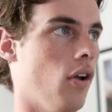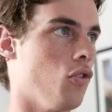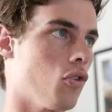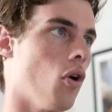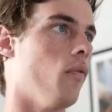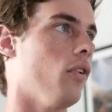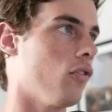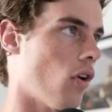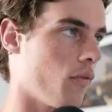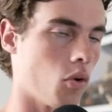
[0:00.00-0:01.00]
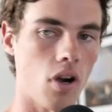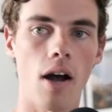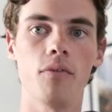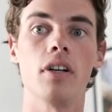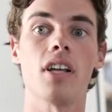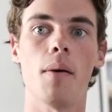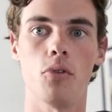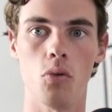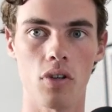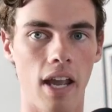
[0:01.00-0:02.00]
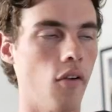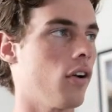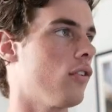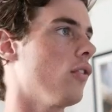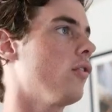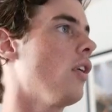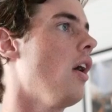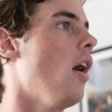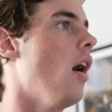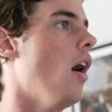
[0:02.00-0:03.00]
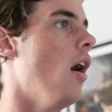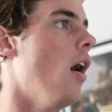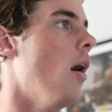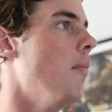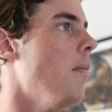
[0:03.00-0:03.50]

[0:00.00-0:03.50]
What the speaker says: You go philosophical conflict up to characters. Let